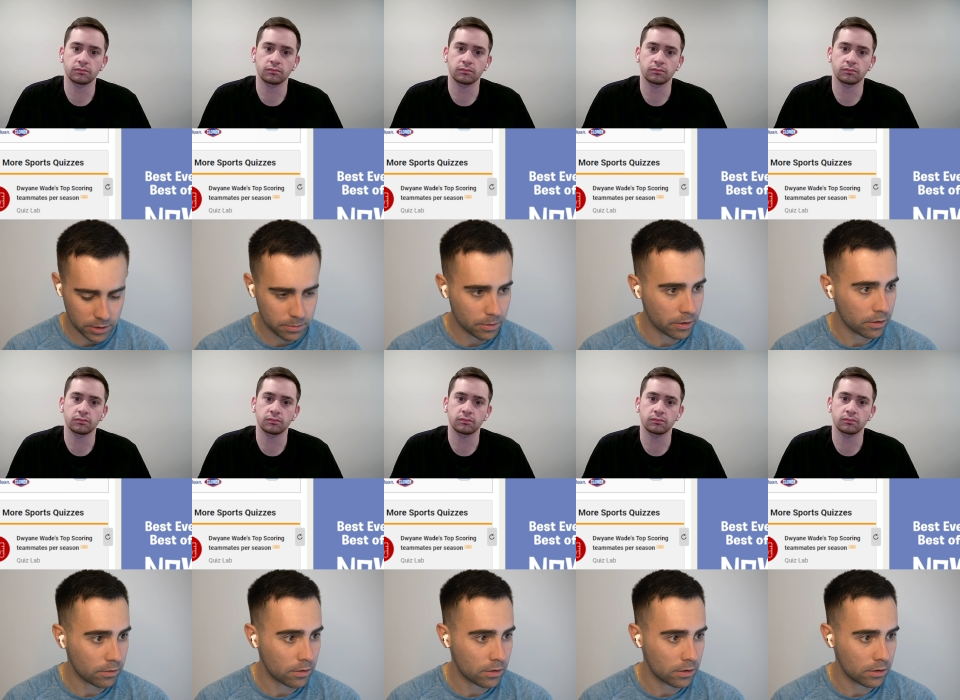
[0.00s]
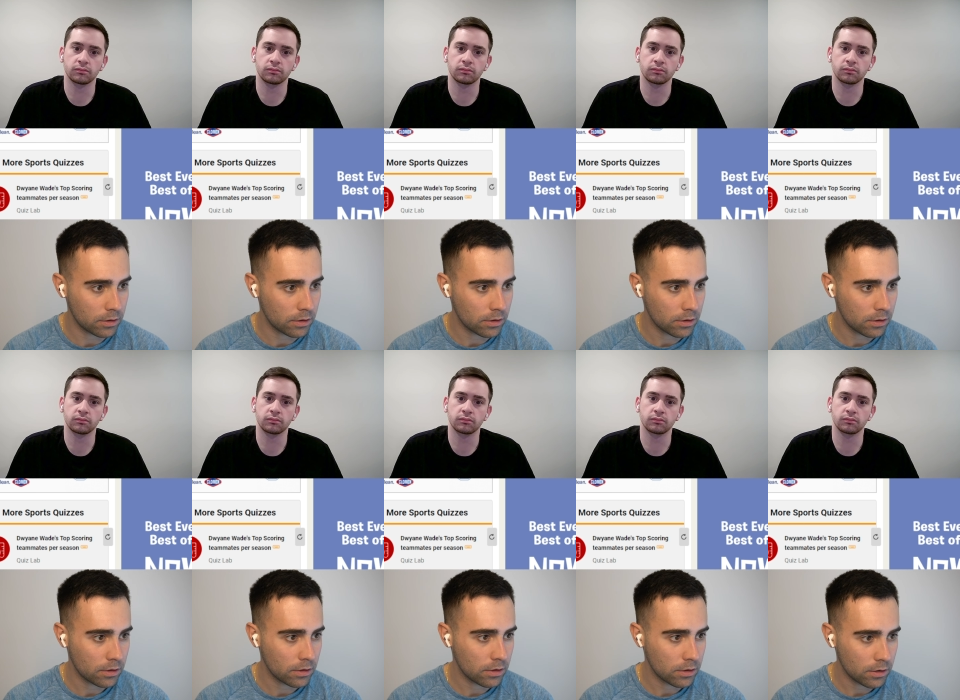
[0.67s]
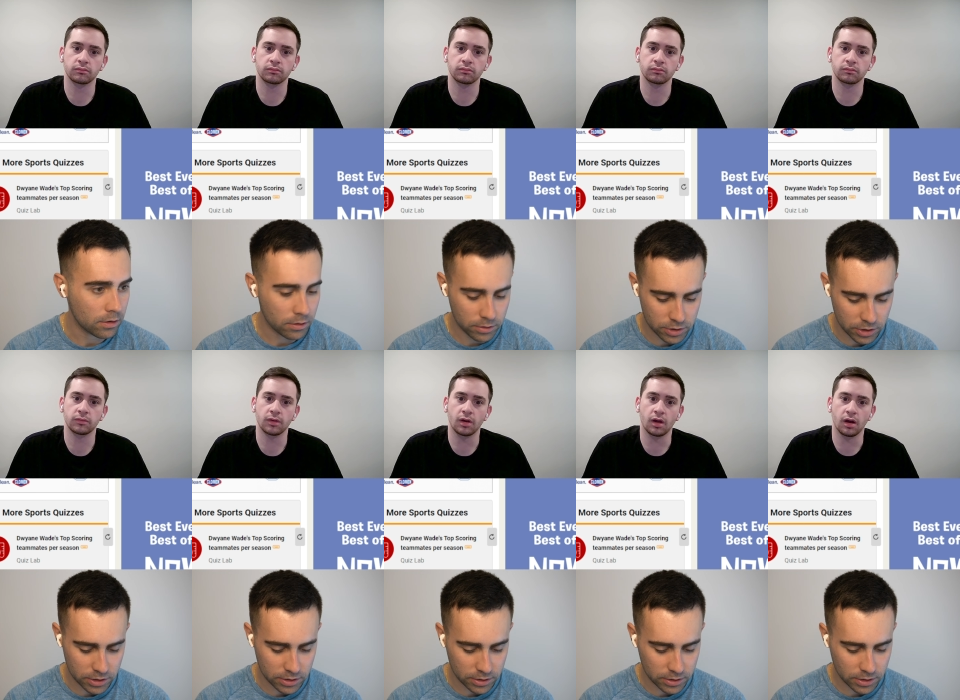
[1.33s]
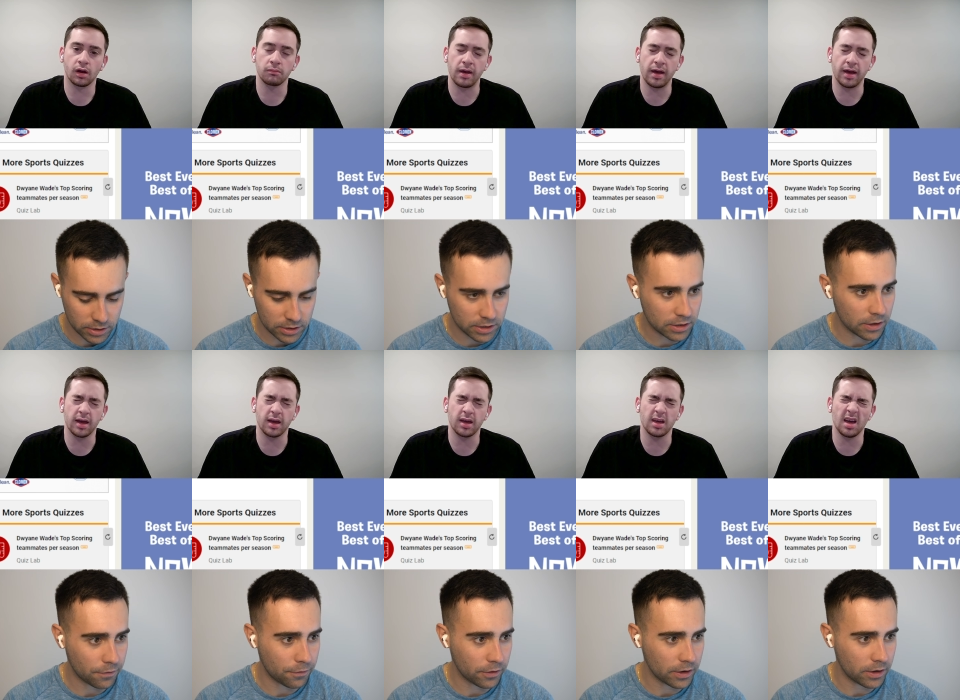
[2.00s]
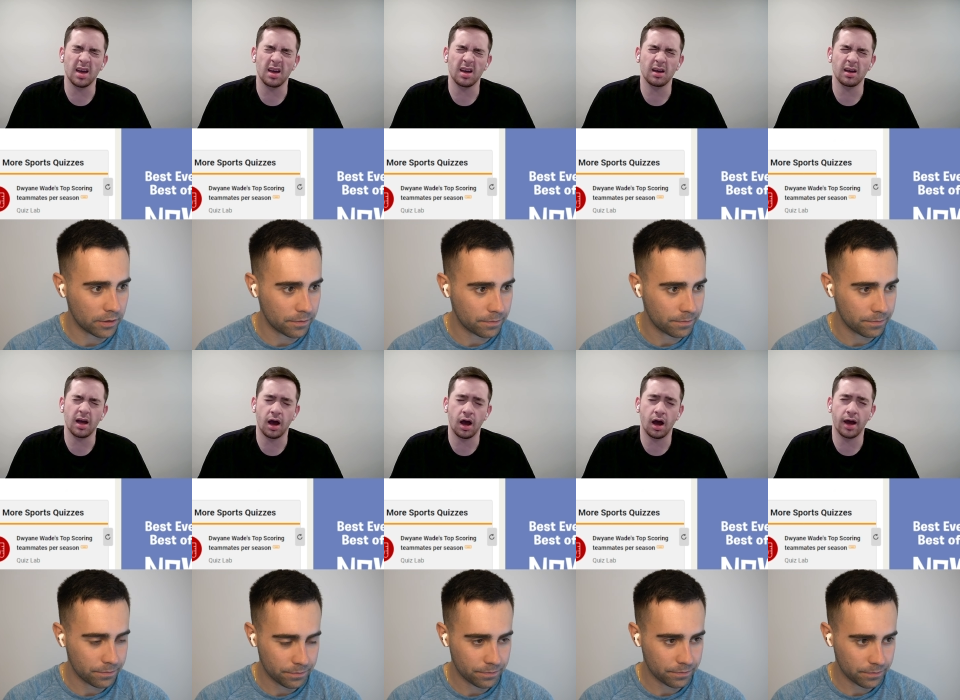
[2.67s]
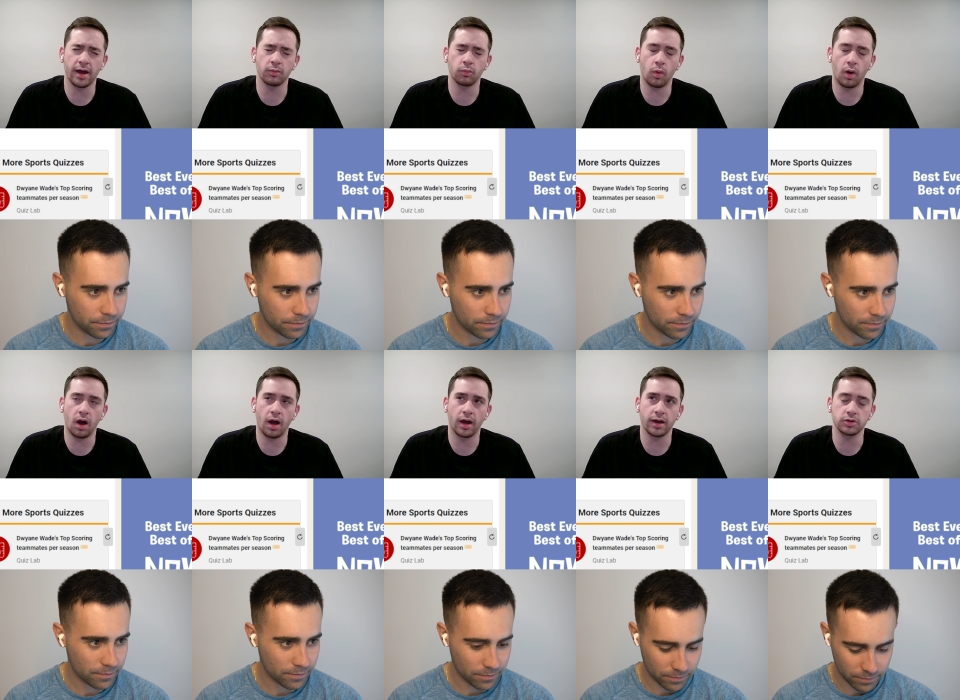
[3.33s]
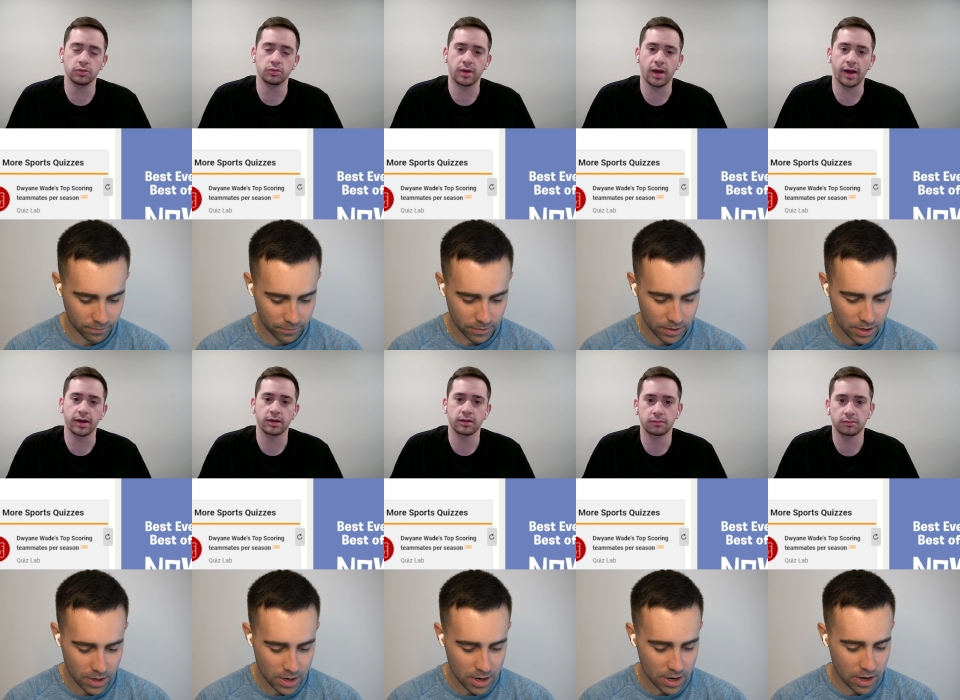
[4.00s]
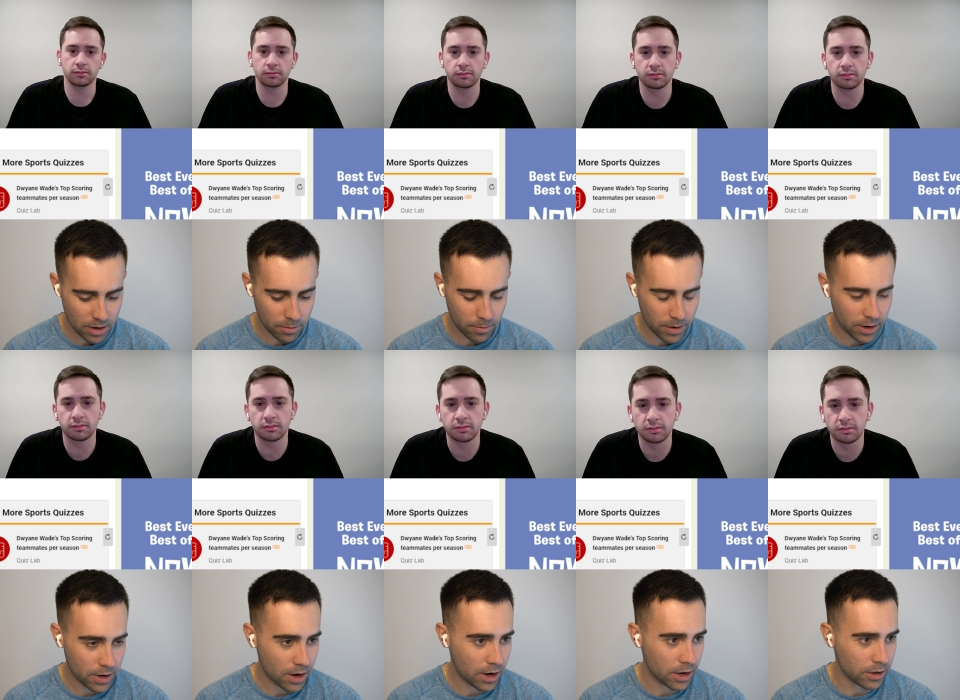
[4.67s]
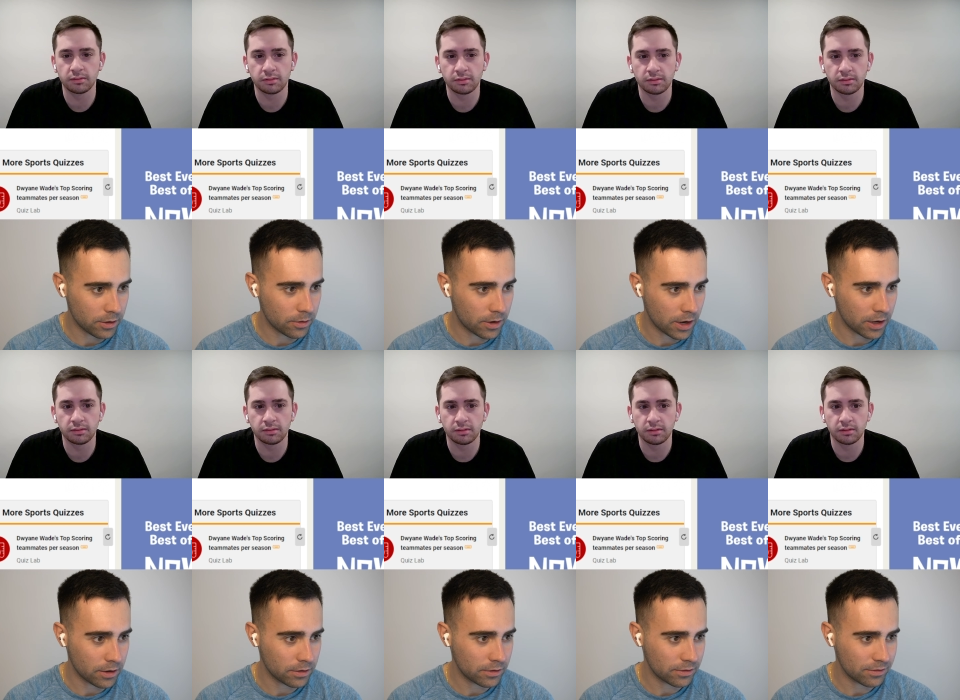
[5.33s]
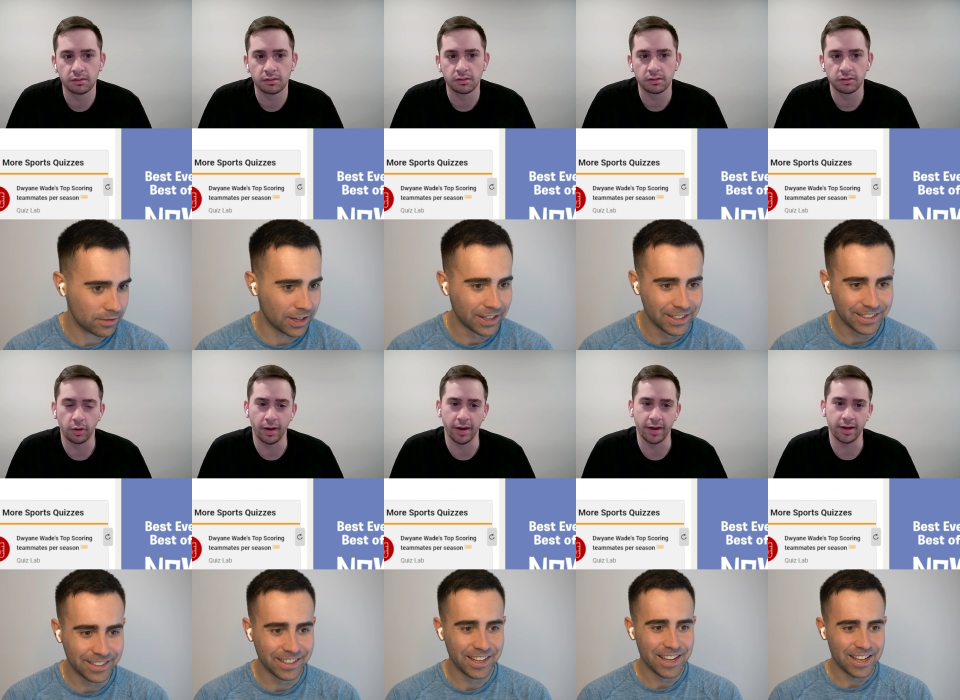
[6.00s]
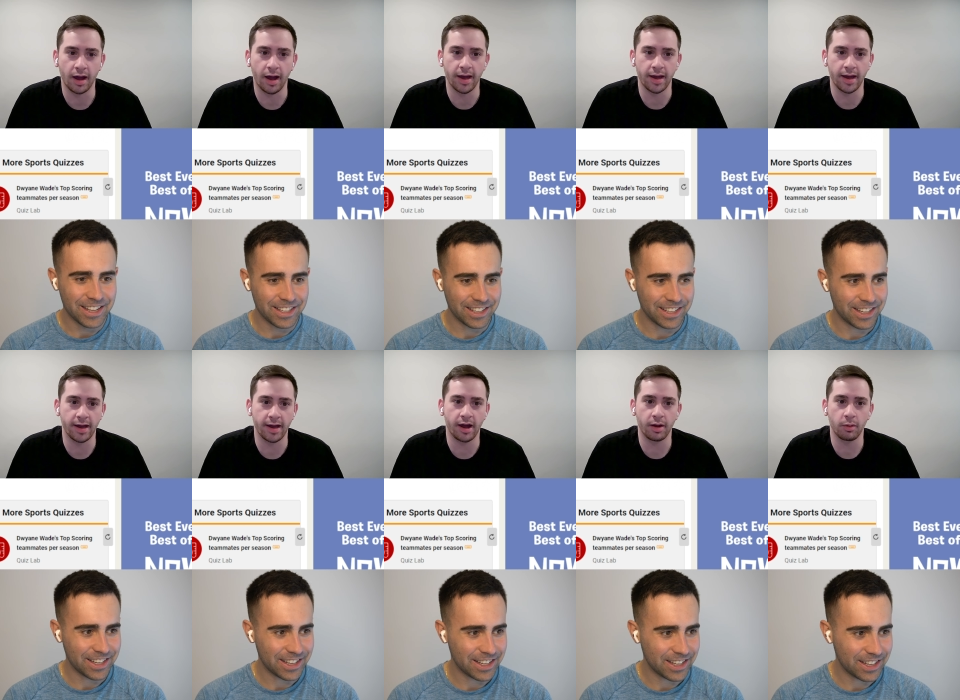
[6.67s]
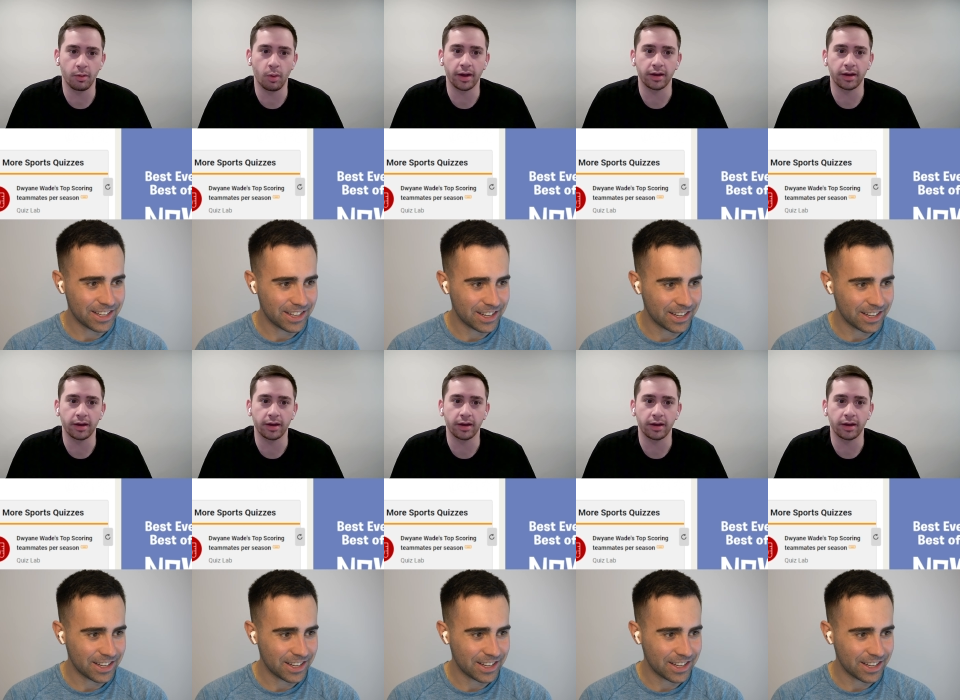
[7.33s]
Speaker 1: did I spell that wrong? Um, Jesus, um,
Speaker 2: A I Y U K.
Speaker 1: A Y I U K. No,
Speaker 2: A I A I Y.